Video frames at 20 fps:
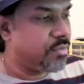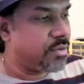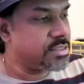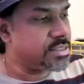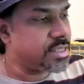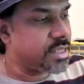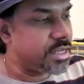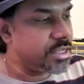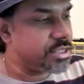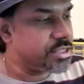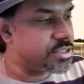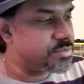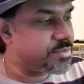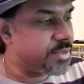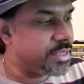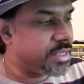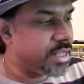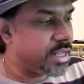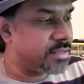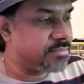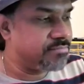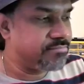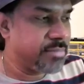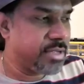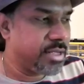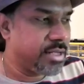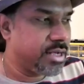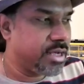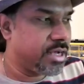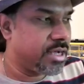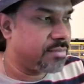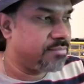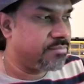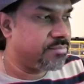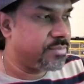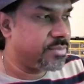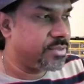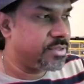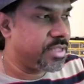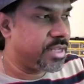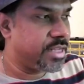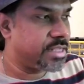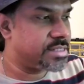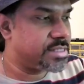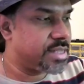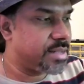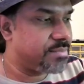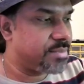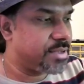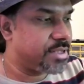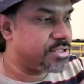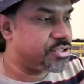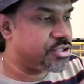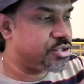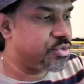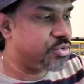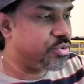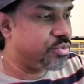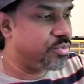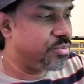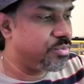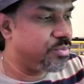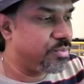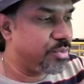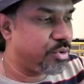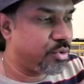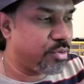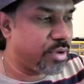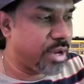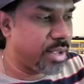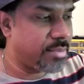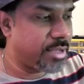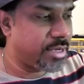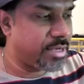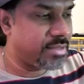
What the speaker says: the connection is being done, the next step is to program it,